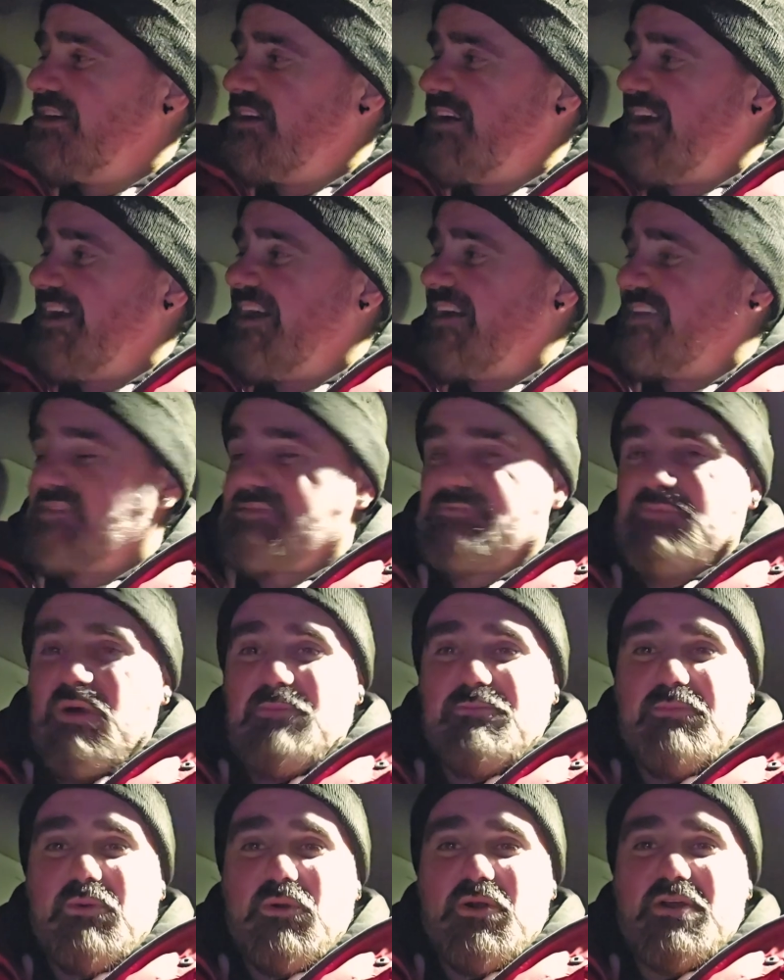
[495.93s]
And my
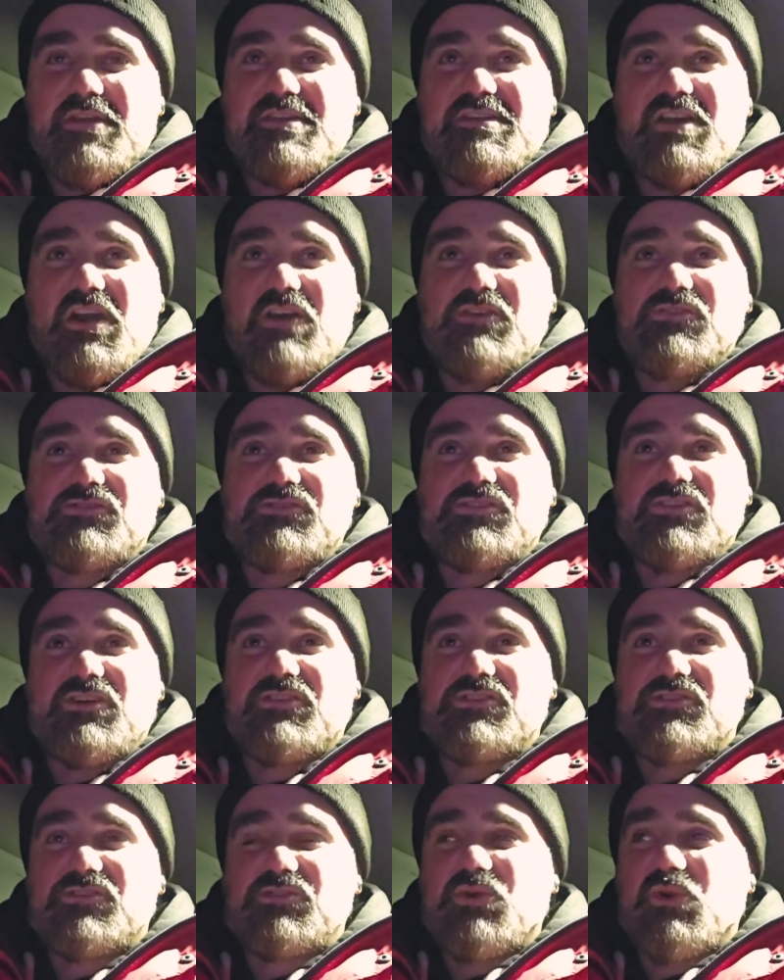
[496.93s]
boy goes to
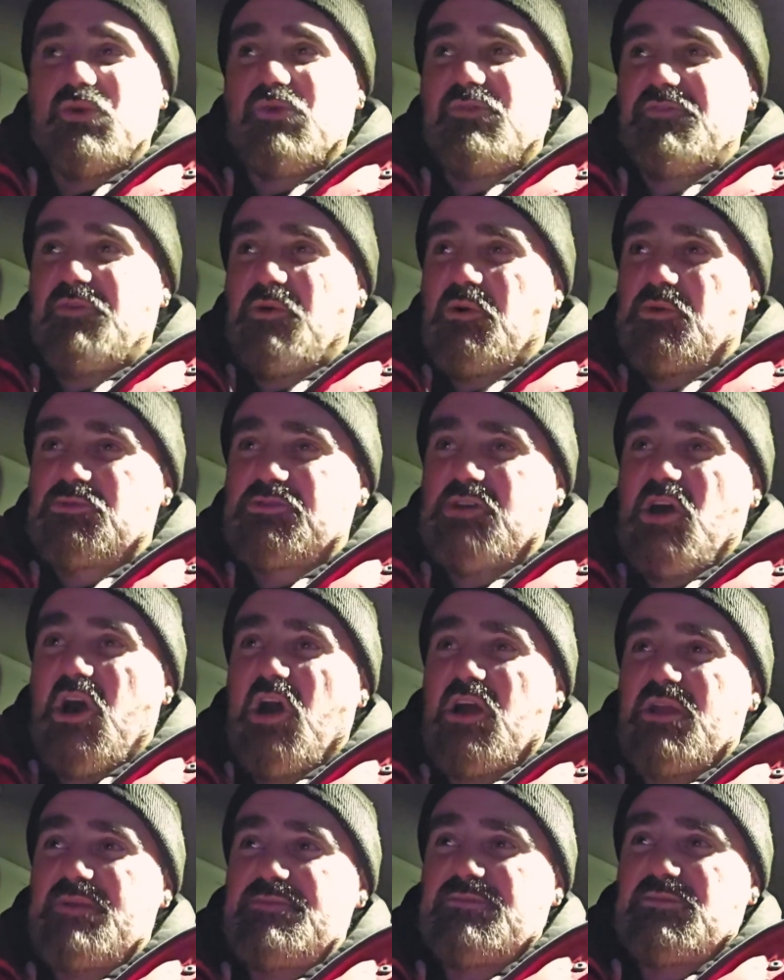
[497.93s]
school full
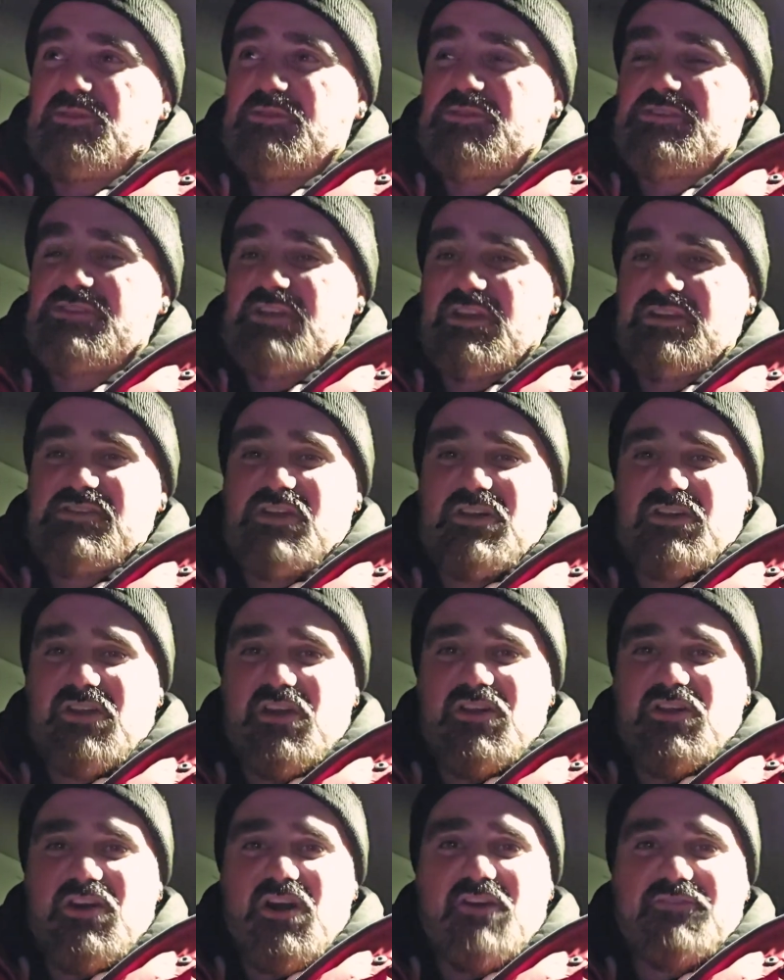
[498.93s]
time, because he's only
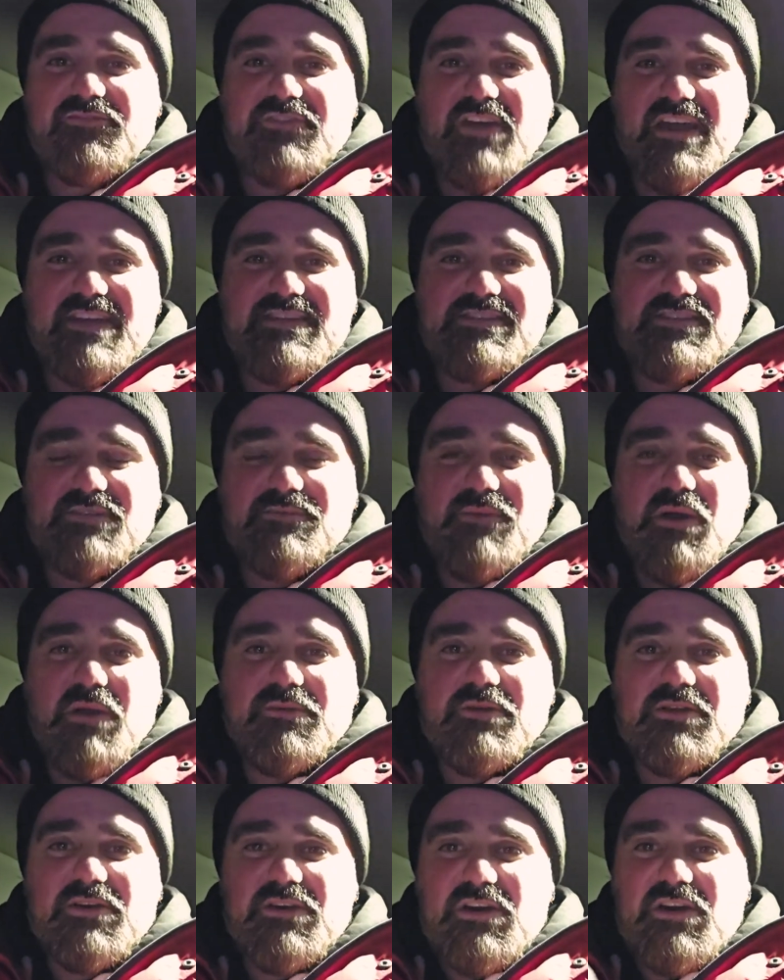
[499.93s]
going half days at the
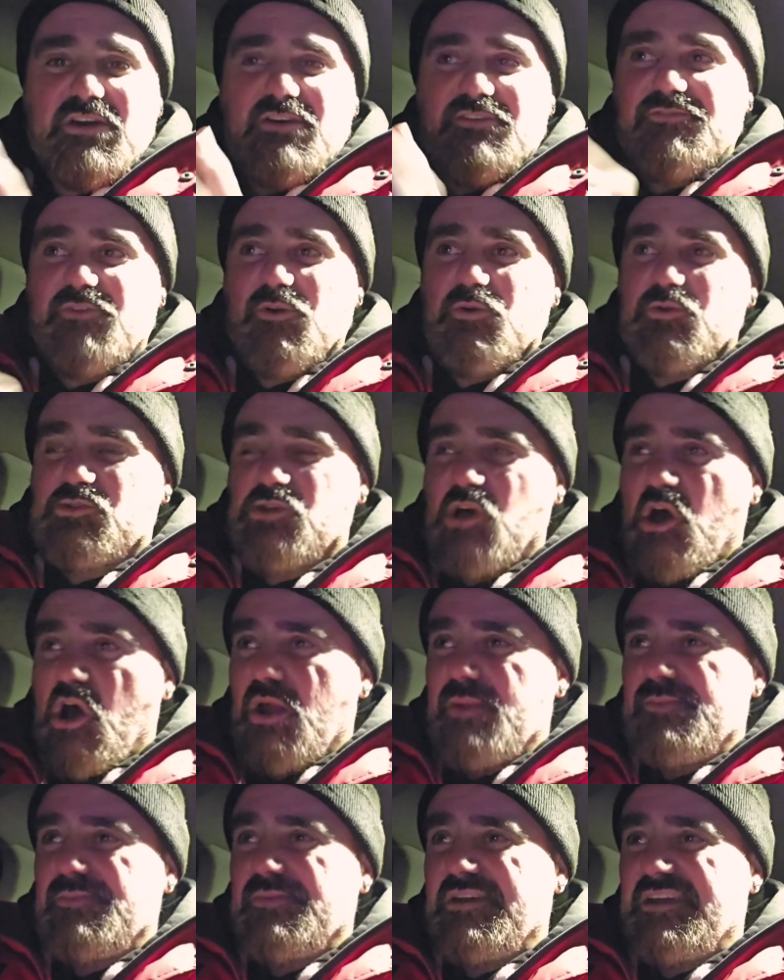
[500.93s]
moment. Full
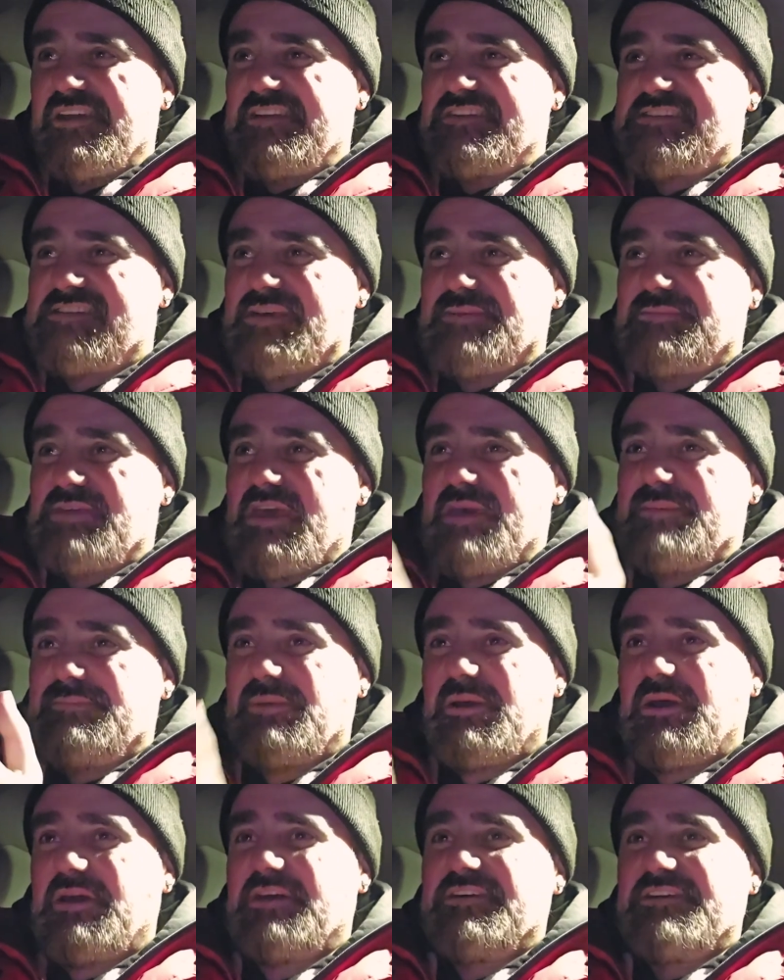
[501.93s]
time in
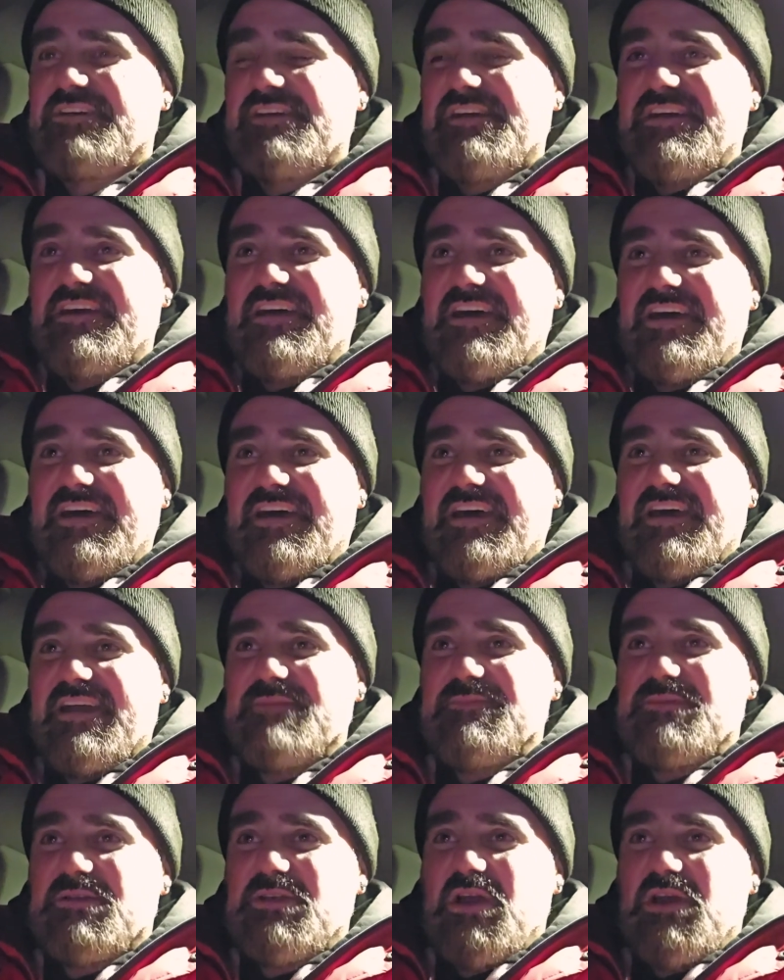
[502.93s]
September.
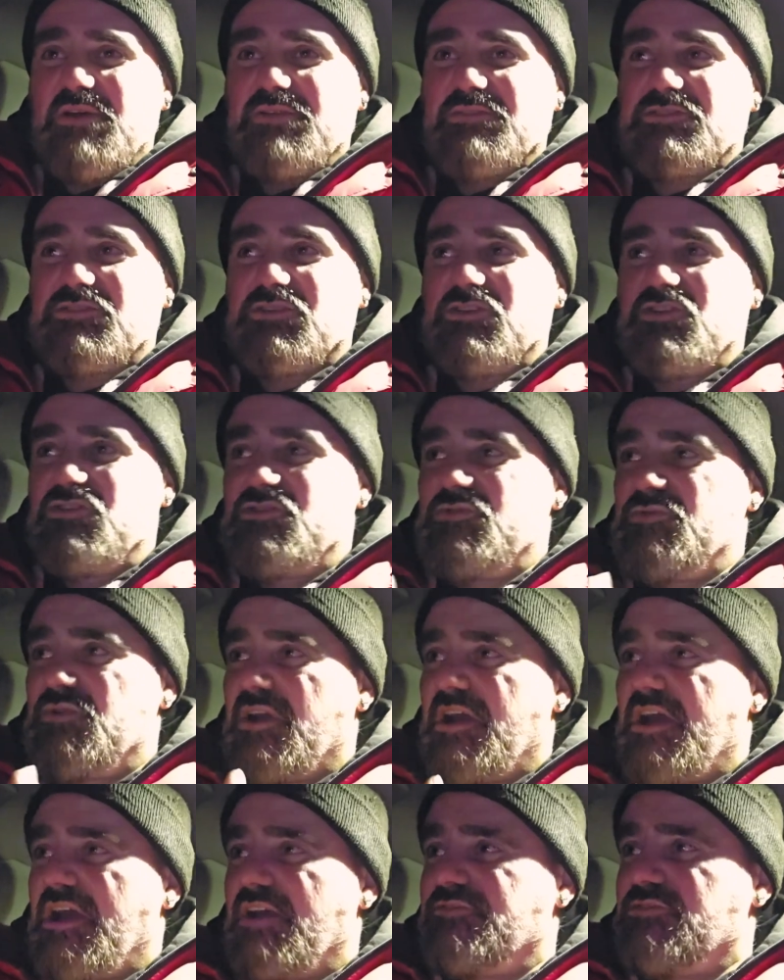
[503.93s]
He'll be going
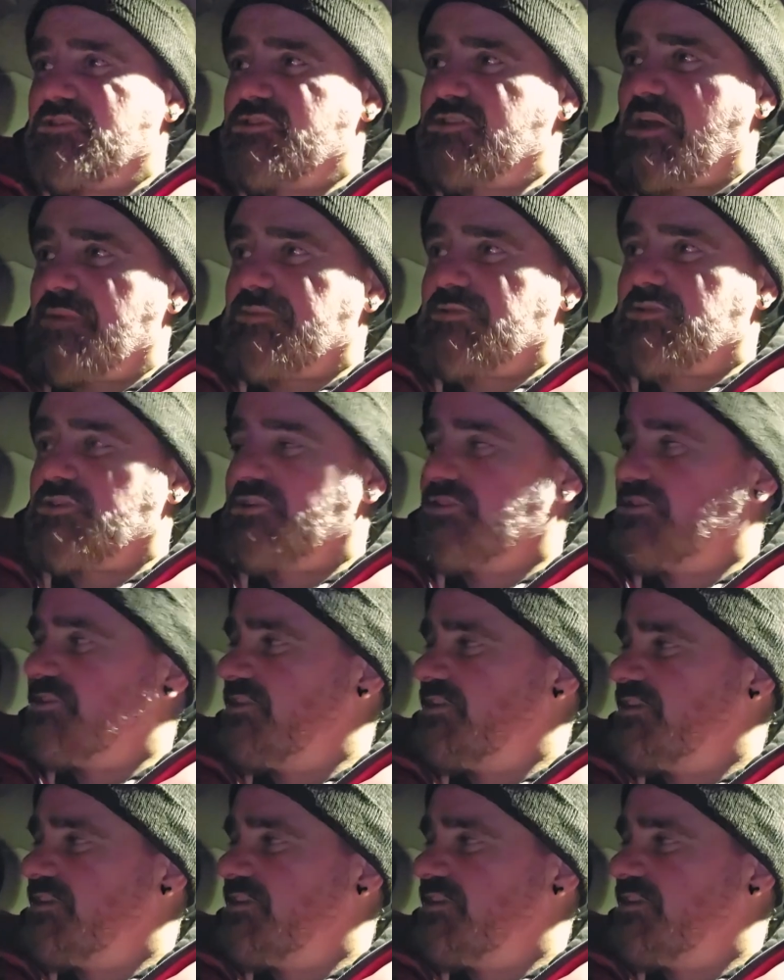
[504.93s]
to reception,